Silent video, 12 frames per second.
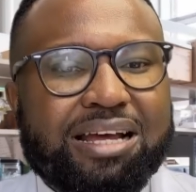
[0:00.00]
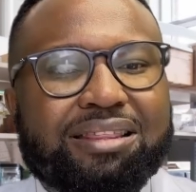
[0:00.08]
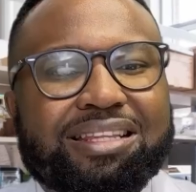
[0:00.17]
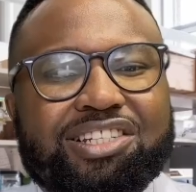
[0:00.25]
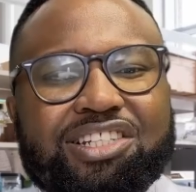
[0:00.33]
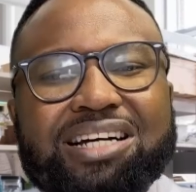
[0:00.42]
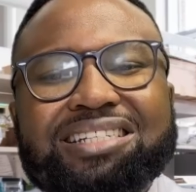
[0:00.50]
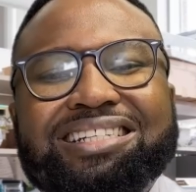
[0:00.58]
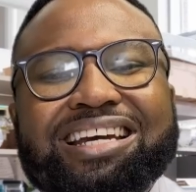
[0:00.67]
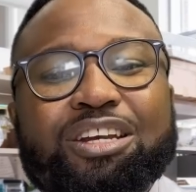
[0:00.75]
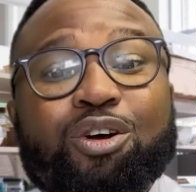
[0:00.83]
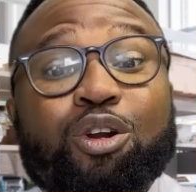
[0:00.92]
The judge
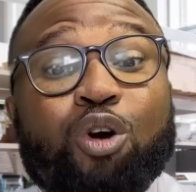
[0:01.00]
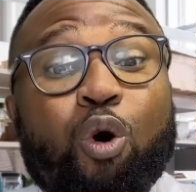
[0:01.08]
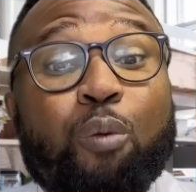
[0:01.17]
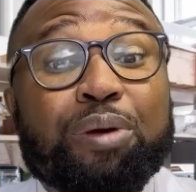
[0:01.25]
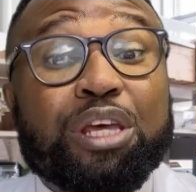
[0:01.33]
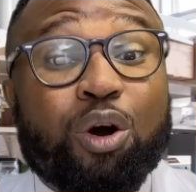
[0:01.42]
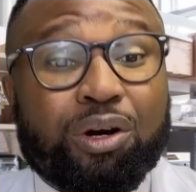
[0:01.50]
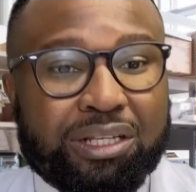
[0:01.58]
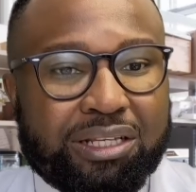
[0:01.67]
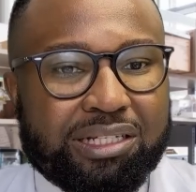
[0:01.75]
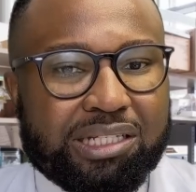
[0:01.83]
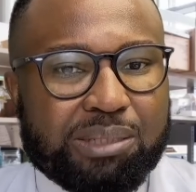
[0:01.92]
cannot go beyond
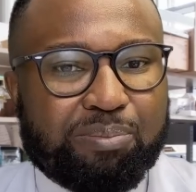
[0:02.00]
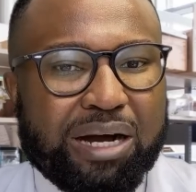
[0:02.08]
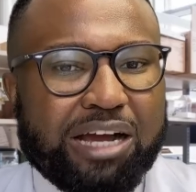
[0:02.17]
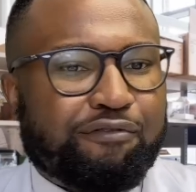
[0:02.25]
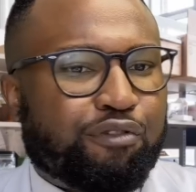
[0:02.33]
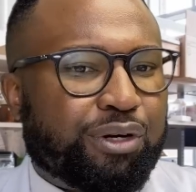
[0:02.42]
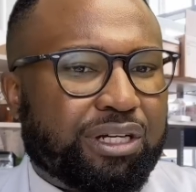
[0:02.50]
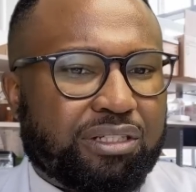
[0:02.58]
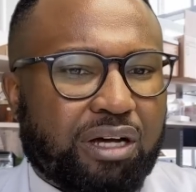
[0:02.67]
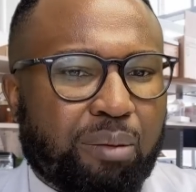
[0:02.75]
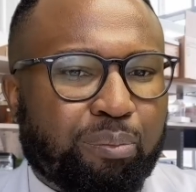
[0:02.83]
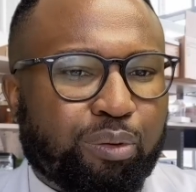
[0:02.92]
this by, for
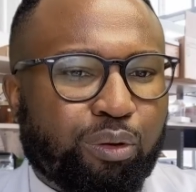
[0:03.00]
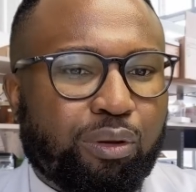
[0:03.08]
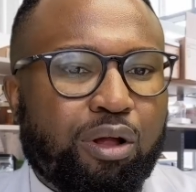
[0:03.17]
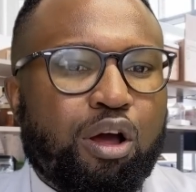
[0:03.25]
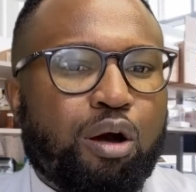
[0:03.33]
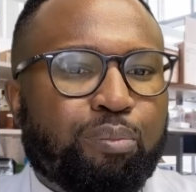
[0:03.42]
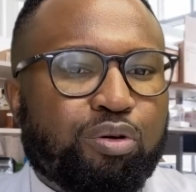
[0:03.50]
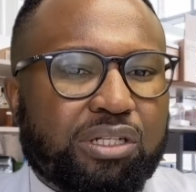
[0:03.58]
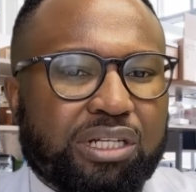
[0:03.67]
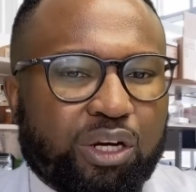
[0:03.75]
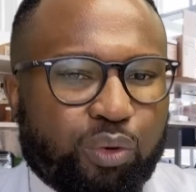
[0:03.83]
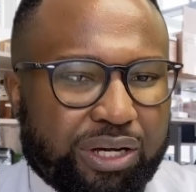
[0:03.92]
example,
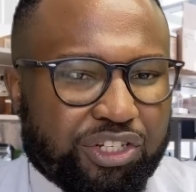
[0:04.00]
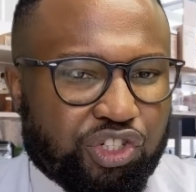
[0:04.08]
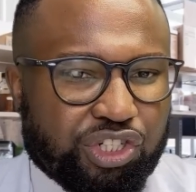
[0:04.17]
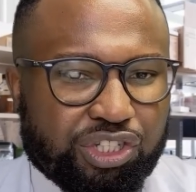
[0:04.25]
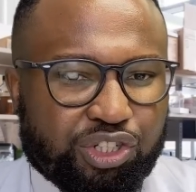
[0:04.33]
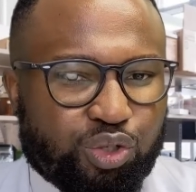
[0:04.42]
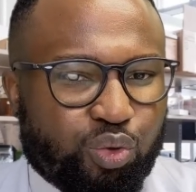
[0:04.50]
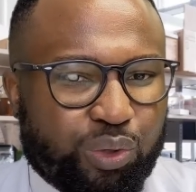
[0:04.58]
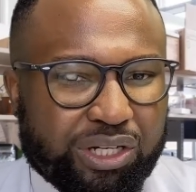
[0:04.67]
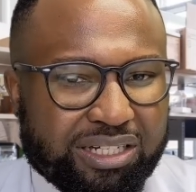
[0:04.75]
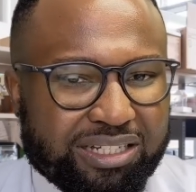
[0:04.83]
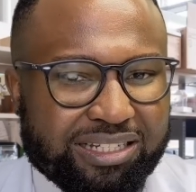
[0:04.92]
putting questions to
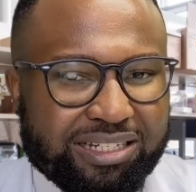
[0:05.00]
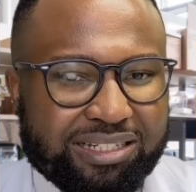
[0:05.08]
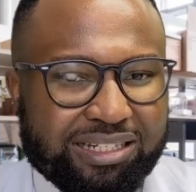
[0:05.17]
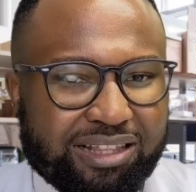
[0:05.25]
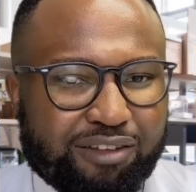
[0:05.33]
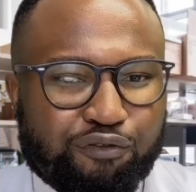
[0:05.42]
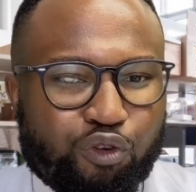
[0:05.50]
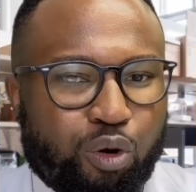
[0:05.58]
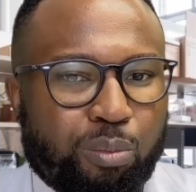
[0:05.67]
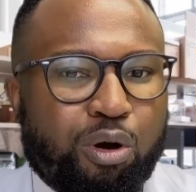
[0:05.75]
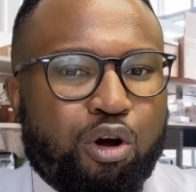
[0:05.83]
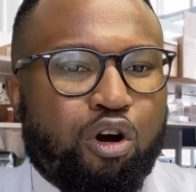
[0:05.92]
witnesses in the
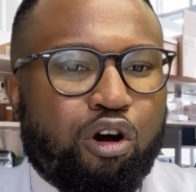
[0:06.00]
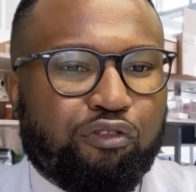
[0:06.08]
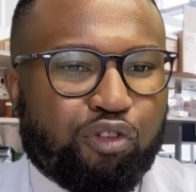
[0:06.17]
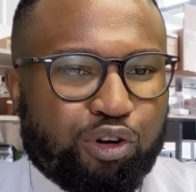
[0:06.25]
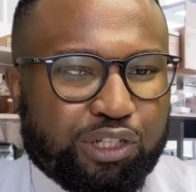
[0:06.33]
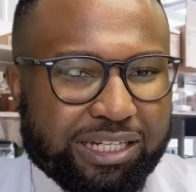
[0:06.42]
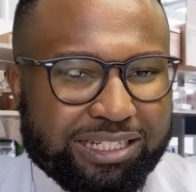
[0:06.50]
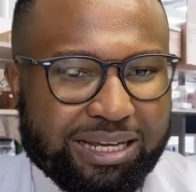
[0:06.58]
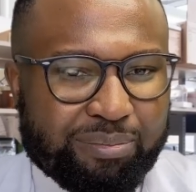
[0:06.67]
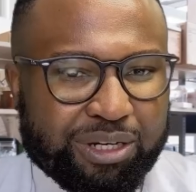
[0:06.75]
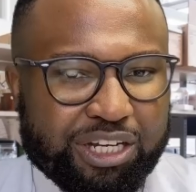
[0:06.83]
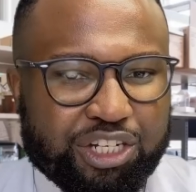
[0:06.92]
form of
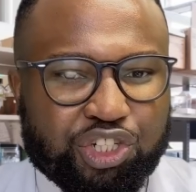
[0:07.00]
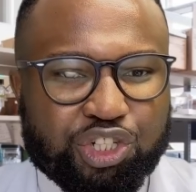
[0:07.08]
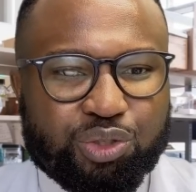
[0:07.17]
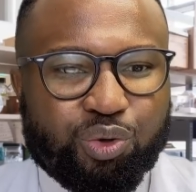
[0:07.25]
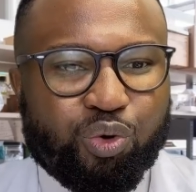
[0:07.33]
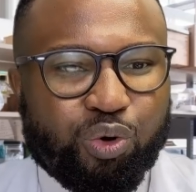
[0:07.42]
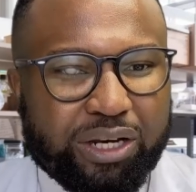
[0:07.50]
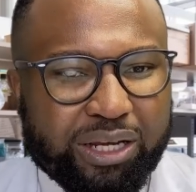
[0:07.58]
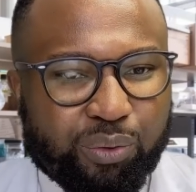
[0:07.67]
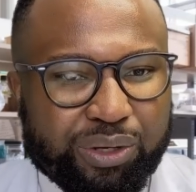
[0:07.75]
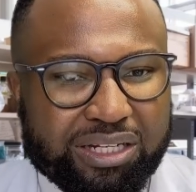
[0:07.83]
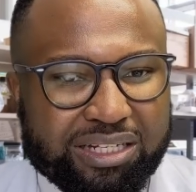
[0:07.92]
cross-examination or calling
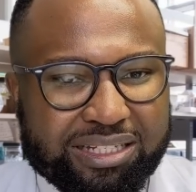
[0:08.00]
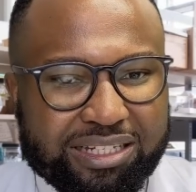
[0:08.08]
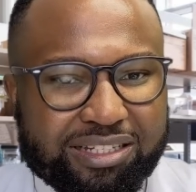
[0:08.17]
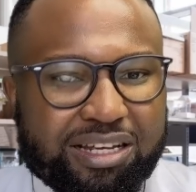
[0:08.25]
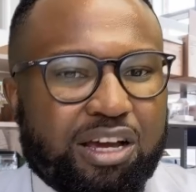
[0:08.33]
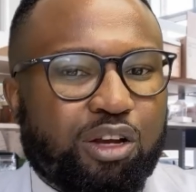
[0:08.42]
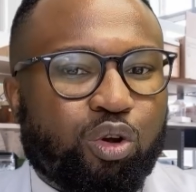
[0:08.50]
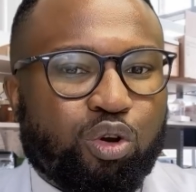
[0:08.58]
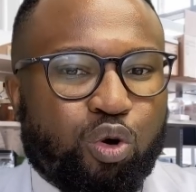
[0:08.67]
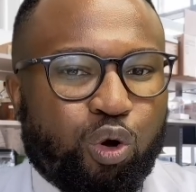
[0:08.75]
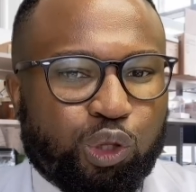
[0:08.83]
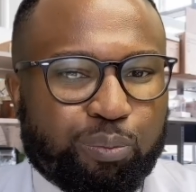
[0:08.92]
witnesses not
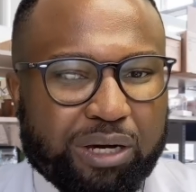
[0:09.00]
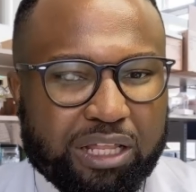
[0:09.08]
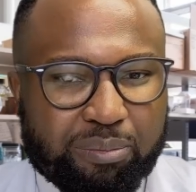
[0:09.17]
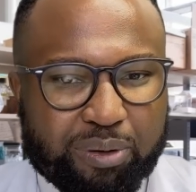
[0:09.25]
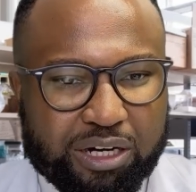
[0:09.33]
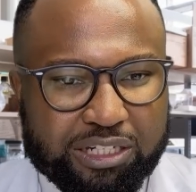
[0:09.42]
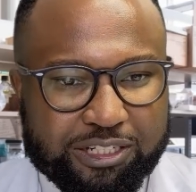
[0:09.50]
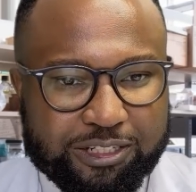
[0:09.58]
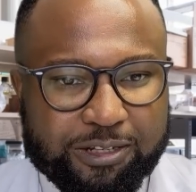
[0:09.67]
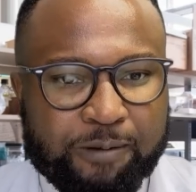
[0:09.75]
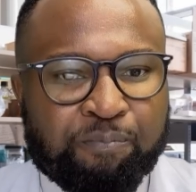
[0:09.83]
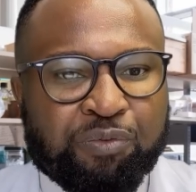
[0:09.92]
called by the parties.
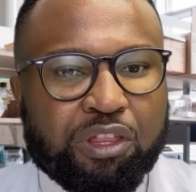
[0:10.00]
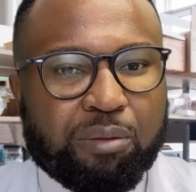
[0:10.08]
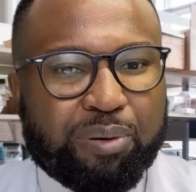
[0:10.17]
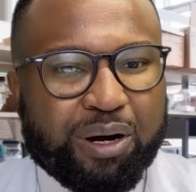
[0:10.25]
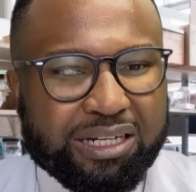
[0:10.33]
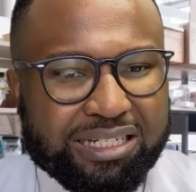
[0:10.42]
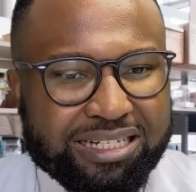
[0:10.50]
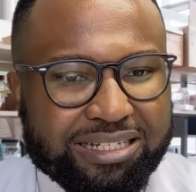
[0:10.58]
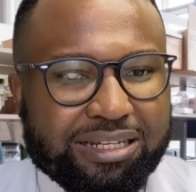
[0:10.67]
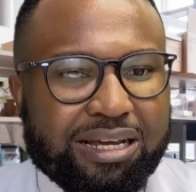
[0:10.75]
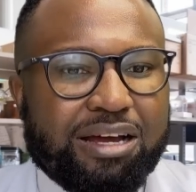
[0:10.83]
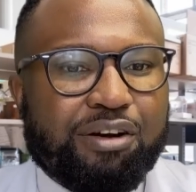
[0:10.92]
The parties
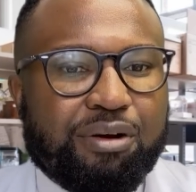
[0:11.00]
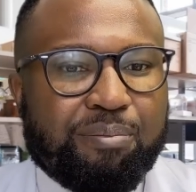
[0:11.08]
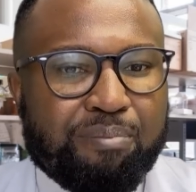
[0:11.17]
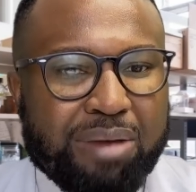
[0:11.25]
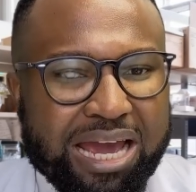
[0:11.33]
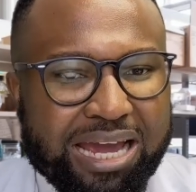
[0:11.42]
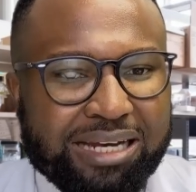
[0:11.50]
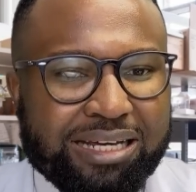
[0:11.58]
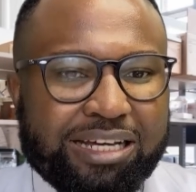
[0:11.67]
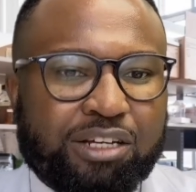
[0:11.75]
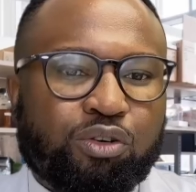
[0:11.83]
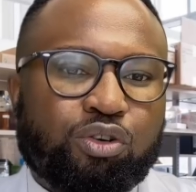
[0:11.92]
remain
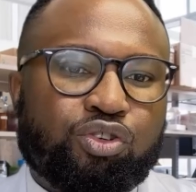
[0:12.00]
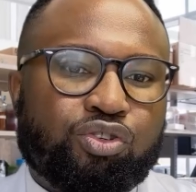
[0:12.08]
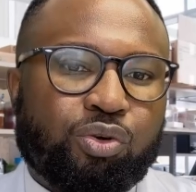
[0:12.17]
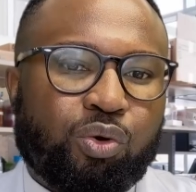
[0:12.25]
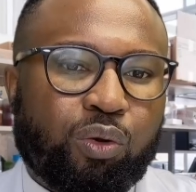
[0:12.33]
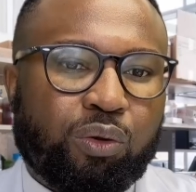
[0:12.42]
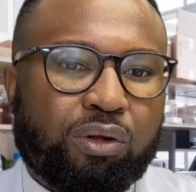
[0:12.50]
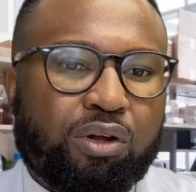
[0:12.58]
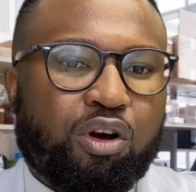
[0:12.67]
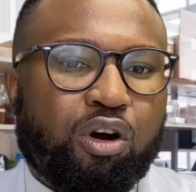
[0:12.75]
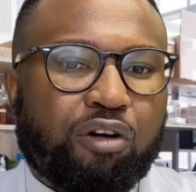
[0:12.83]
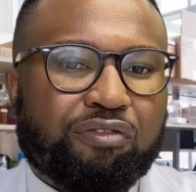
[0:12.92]
in control
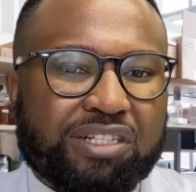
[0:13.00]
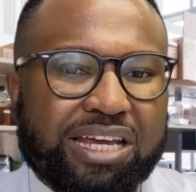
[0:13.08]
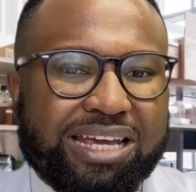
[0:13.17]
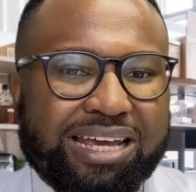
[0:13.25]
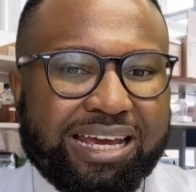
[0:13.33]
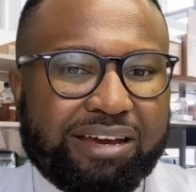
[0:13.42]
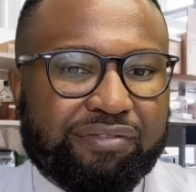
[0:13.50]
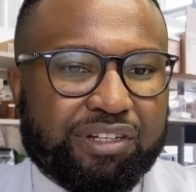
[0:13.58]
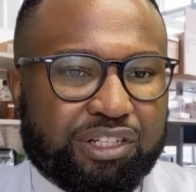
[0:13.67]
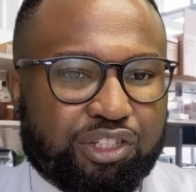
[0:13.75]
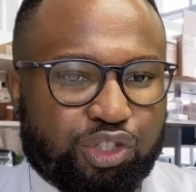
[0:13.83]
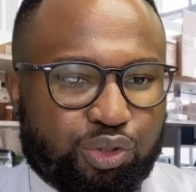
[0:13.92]
of taking
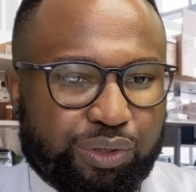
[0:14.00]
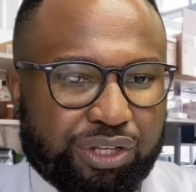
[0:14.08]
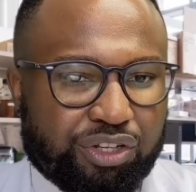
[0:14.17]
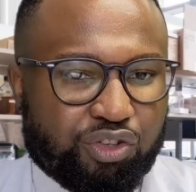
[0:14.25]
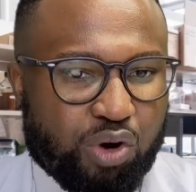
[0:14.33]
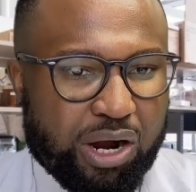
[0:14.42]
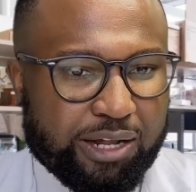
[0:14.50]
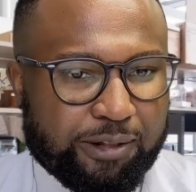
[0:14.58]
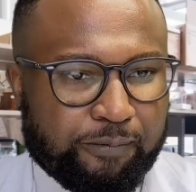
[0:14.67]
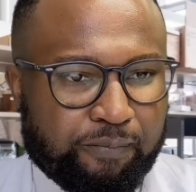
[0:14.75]
evidence during the trial.